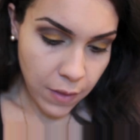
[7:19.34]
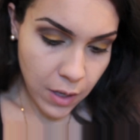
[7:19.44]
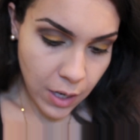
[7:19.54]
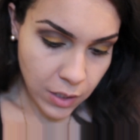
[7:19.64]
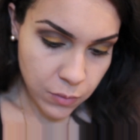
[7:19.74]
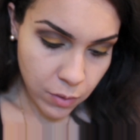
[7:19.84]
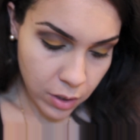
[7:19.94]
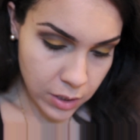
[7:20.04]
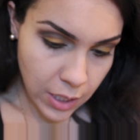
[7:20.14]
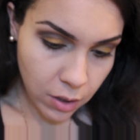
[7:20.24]
And next we're
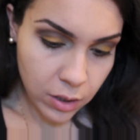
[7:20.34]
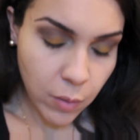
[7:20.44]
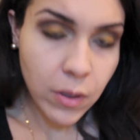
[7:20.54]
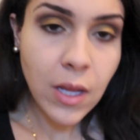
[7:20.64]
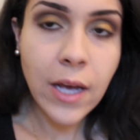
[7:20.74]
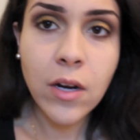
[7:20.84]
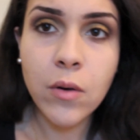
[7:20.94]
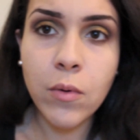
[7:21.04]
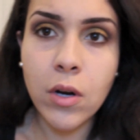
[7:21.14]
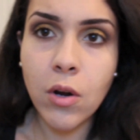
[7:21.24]
going to take our liquid liner
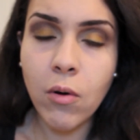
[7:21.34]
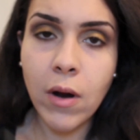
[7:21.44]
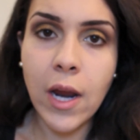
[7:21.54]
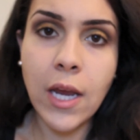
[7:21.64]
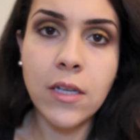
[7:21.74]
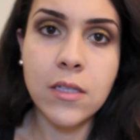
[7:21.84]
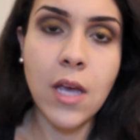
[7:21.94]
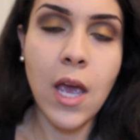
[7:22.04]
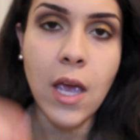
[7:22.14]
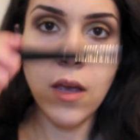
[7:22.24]
and we're going to
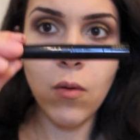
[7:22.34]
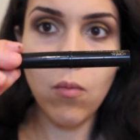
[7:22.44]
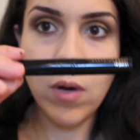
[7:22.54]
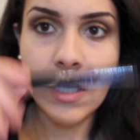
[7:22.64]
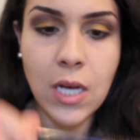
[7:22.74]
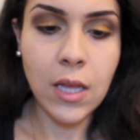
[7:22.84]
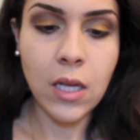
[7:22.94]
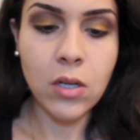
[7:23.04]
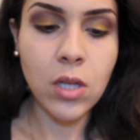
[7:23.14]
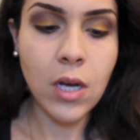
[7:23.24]
create a winged
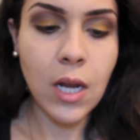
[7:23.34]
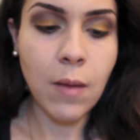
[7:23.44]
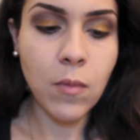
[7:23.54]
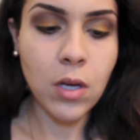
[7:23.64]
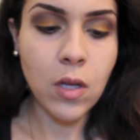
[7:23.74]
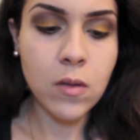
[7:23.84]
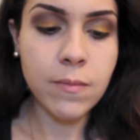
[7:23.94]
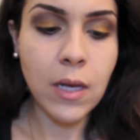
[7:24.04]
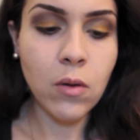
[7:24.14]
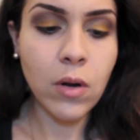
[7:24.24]
eyeliner look, and I'm going to use
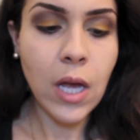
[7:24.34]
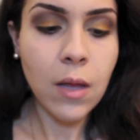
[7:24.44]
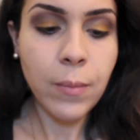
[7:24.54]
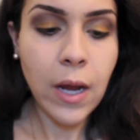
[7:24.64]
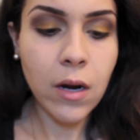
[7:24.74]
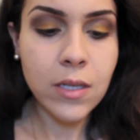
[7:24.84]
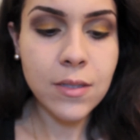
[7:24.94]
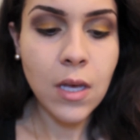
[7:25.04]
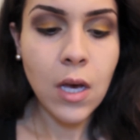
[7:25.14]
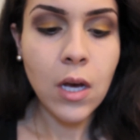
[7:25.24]
my L'Oreal
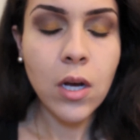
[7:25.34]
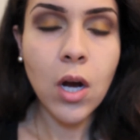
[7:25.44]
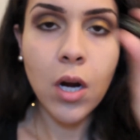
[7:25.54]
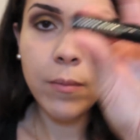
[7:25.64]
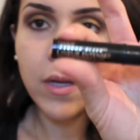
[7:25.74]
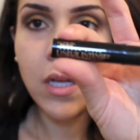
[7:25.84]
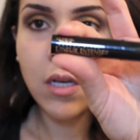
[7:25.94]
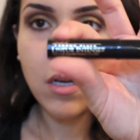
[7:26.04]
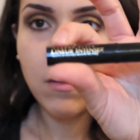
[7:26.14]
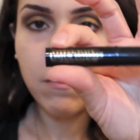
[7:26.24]
Paris
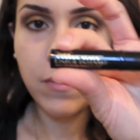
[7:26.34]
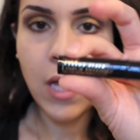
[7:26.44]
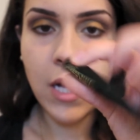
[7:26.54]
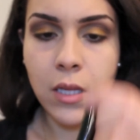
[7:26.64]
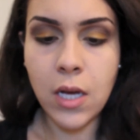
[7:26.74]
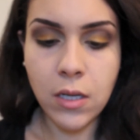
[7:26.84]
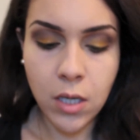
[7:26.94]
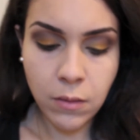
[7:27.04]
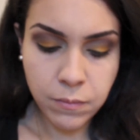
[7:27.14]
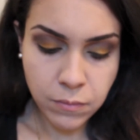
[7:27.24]
Carbon Black
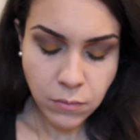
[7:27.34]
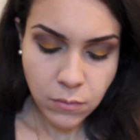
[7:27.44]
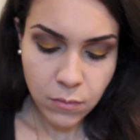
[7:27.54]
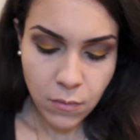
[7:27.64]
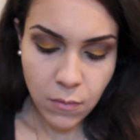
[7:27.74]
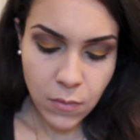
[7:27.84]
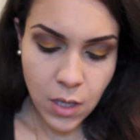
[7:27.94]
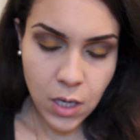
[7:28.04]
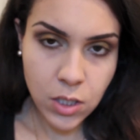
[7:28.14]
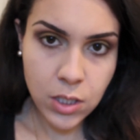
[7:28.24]
Liner.
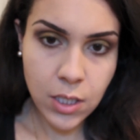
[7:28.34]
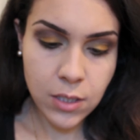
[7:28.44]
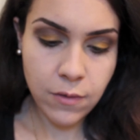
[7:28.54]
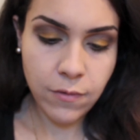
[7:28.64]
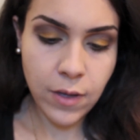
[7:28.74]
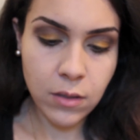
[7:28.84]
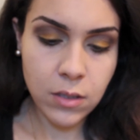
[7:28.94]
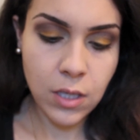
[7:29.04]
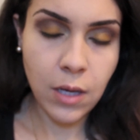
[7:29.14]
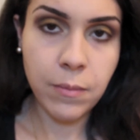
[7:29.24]
And it just has a felt
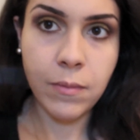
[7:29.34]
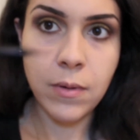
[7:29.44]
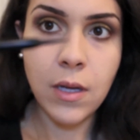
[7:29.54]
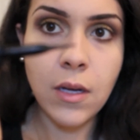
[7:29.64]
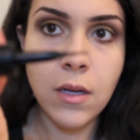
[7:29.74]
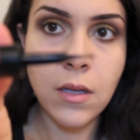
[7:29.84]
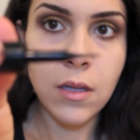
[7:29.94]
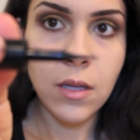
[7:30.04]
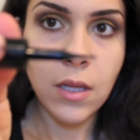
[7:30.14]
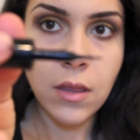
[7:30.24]
tip
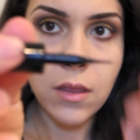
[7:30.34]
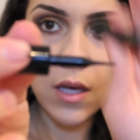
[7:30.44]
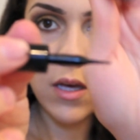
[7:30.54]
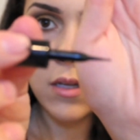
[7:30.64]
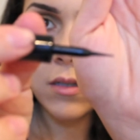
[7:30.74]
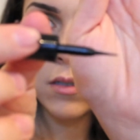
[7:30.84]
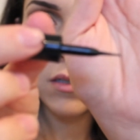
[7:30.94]
like that.